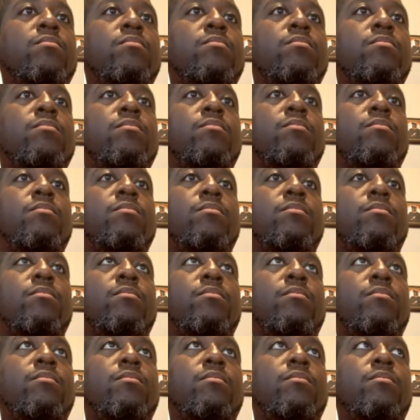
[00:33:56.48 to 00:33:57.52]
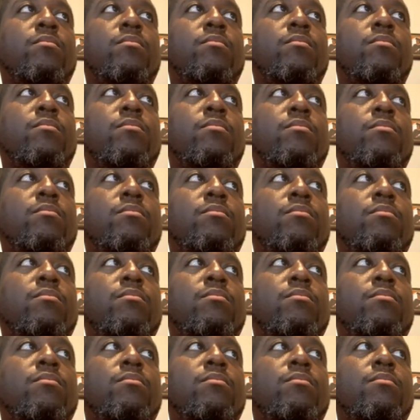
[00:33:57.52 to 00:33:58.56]

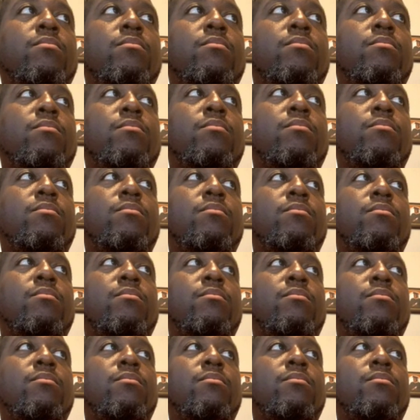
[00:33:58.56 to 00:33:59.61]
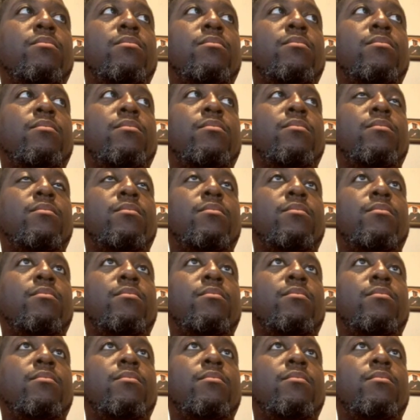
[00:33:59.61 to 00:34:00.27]
This person isn't speaking.